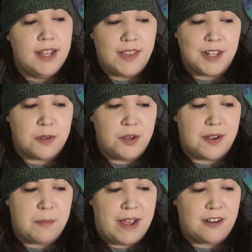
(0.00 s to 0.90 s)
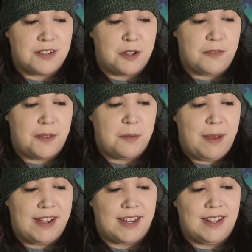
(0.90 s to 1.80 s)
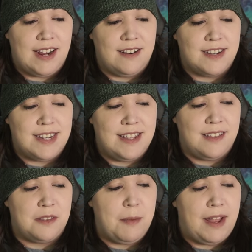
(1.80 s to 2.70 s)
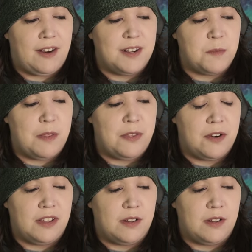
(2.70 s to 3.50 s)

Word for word: that's when you can pat yourself on the back and guarantee that the matter has been thoroughly